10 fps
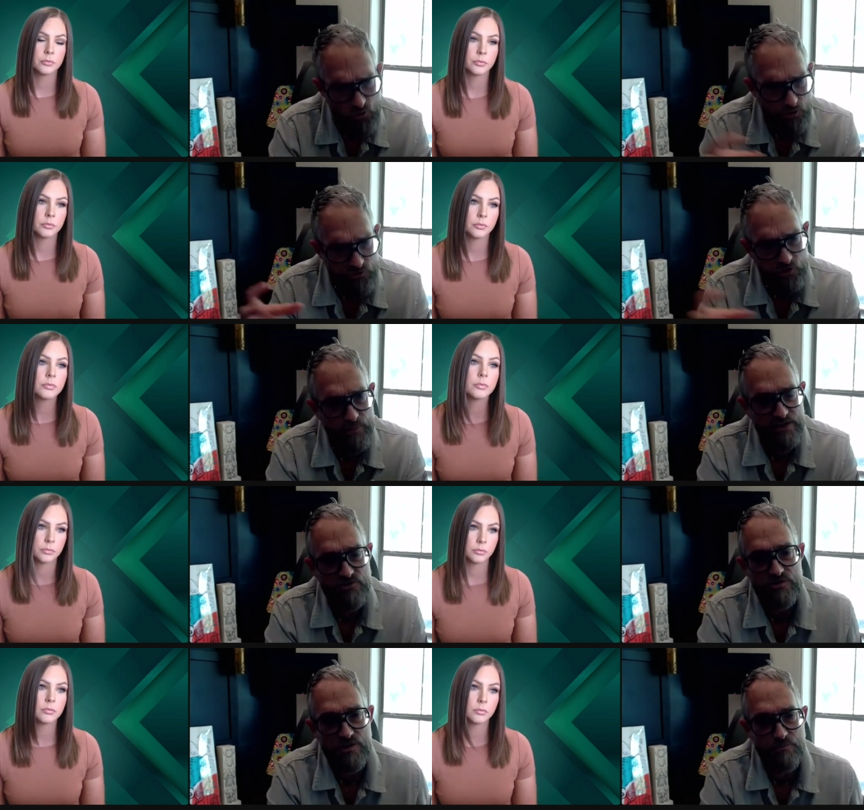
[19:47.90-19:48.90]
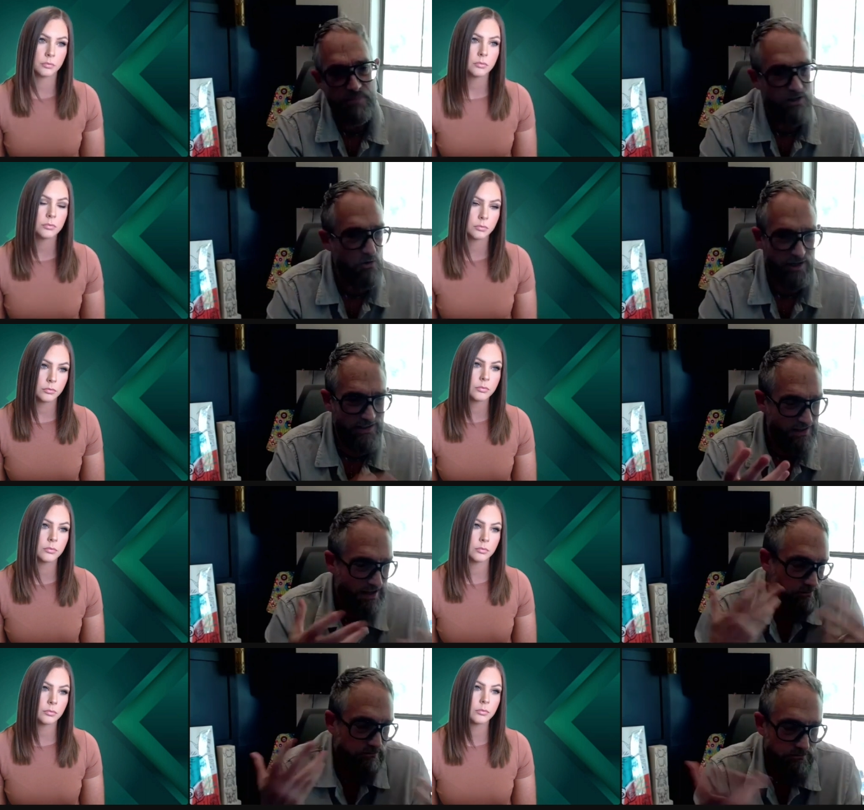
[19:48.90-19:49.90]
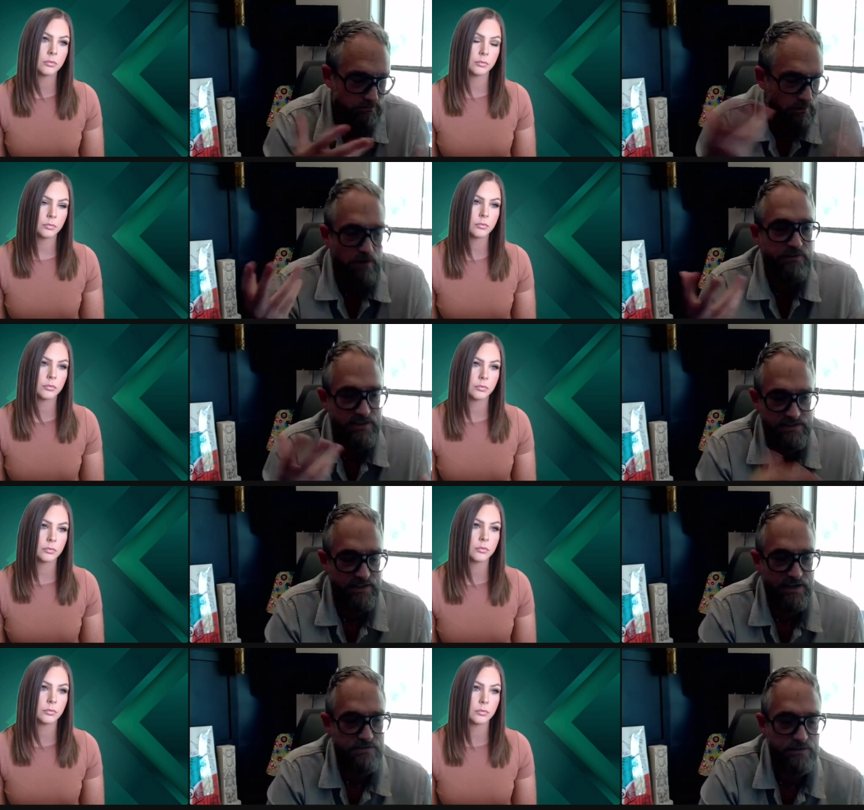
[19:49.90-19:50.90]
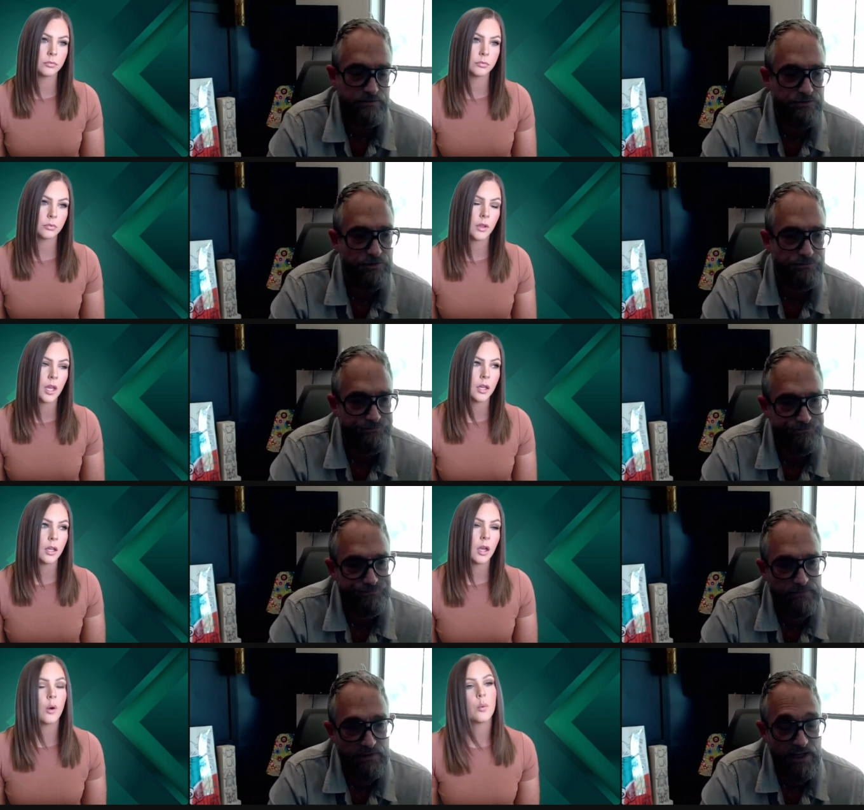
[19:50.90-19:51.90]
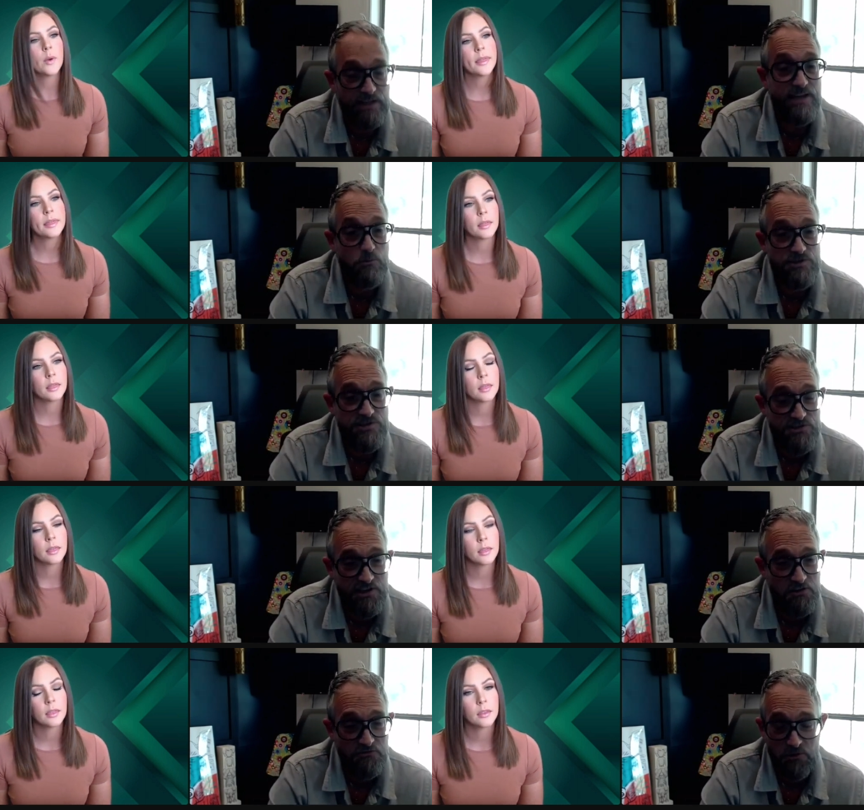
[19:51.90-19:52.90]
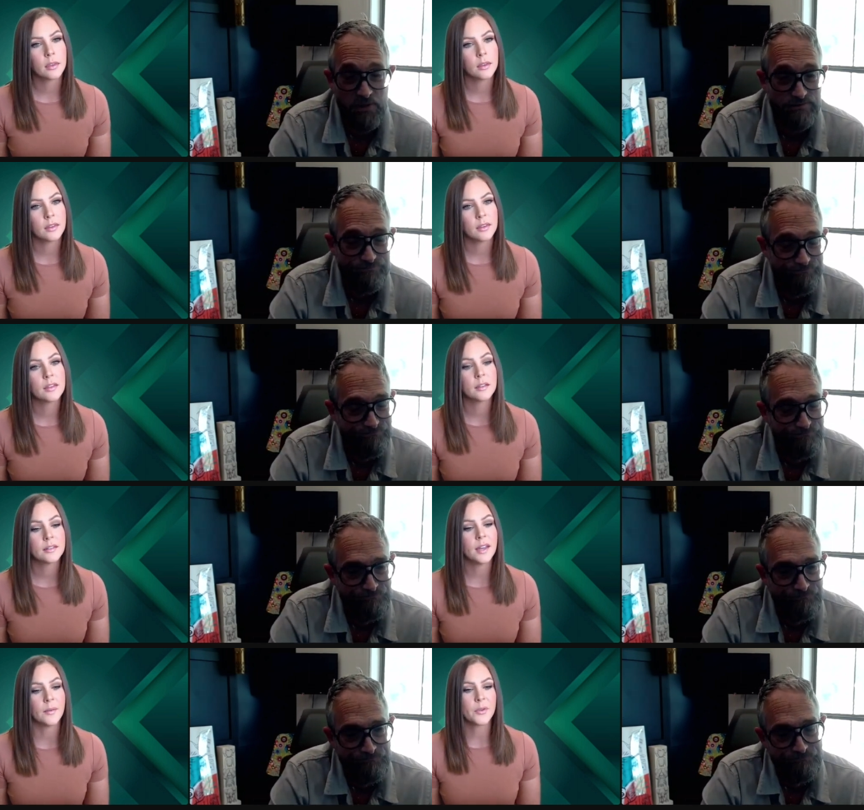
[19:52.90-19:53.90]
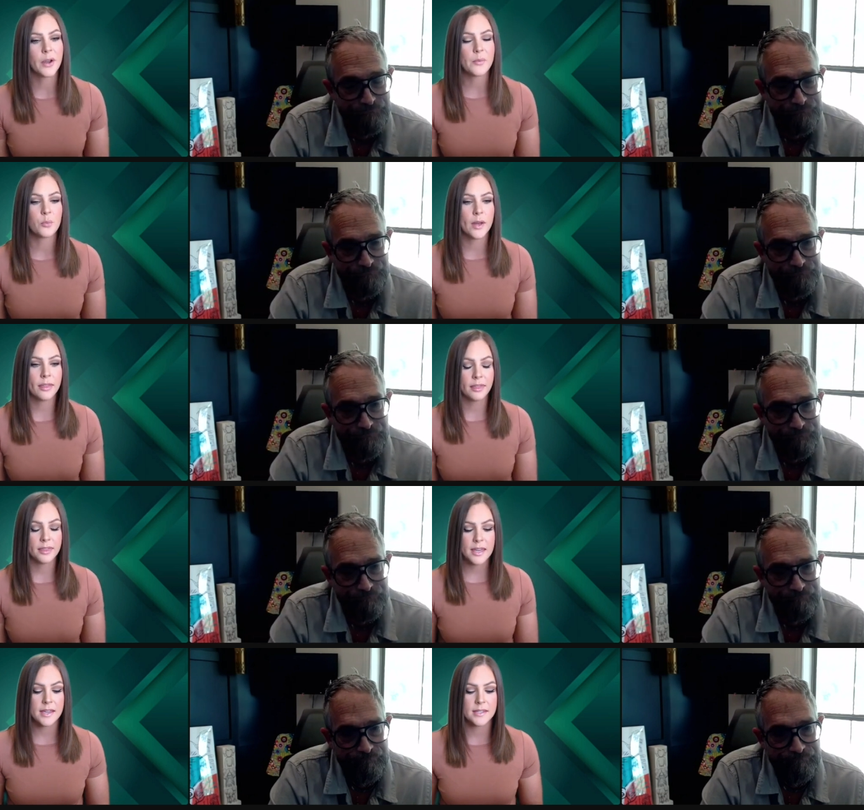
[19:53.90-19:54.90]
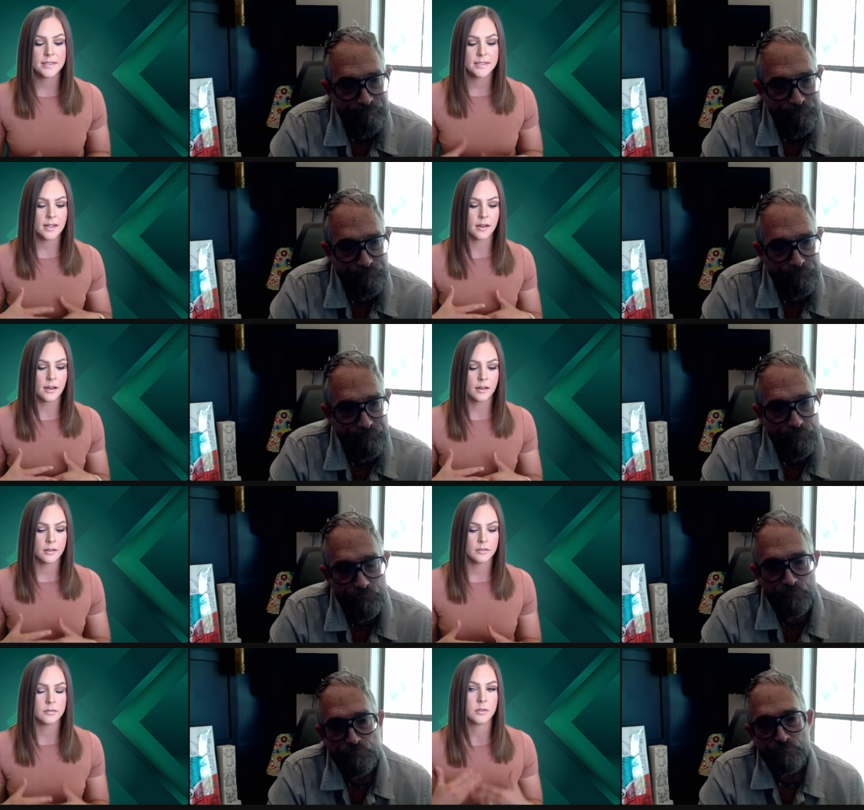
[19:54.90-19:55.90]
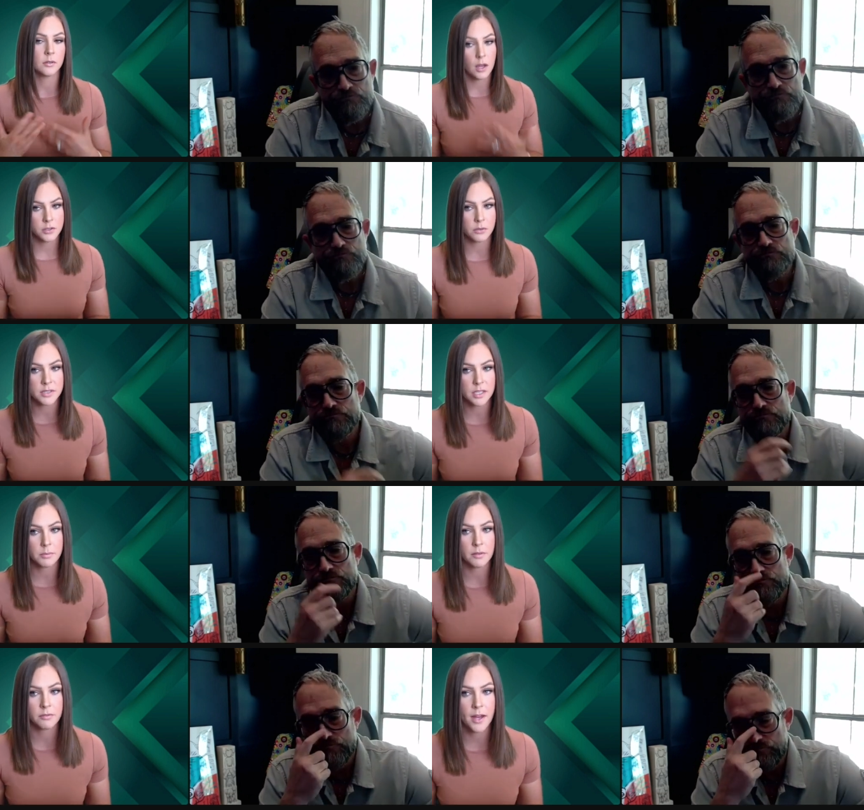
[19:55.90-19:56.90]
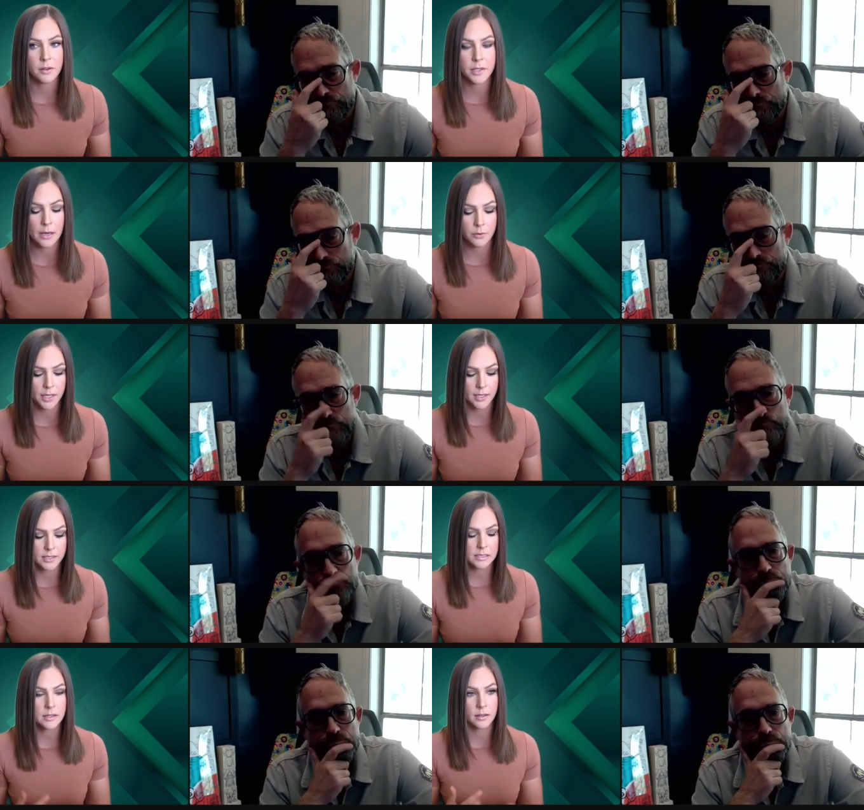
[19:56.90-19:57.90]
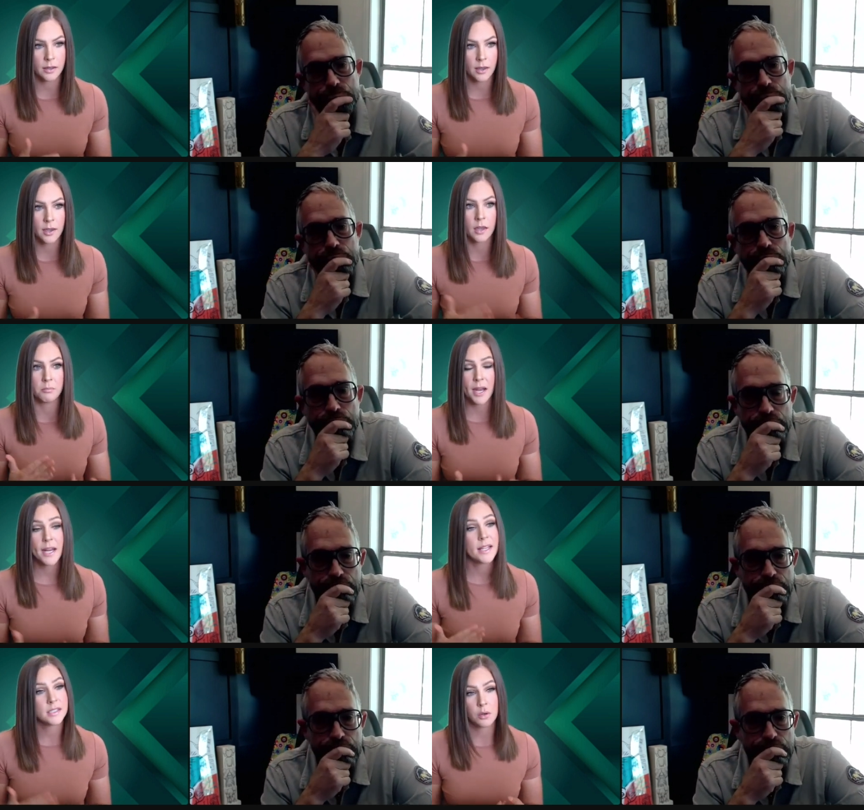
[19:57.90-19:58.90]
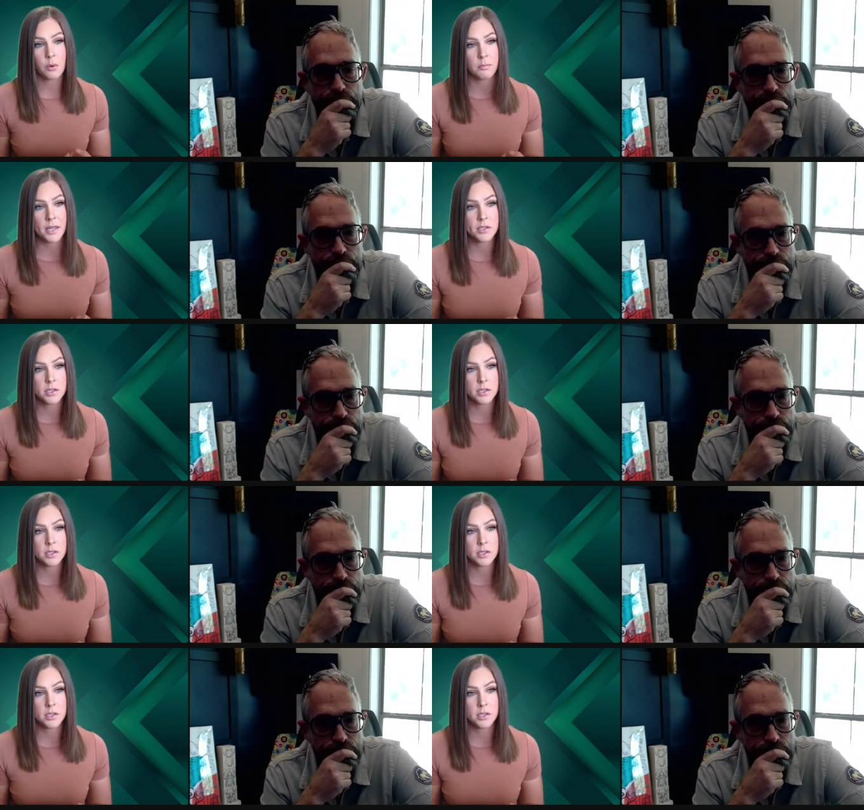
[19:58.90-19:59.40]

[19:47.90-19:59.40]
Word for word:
Speaker 1: term edges on Bitcoin. I don't love it as an asset. So that, oh, that With, was the signal.
Speaker 2: Yeah. Okay. With these uh, lawsuits that have been filed now against, again, Binance and Coinbase,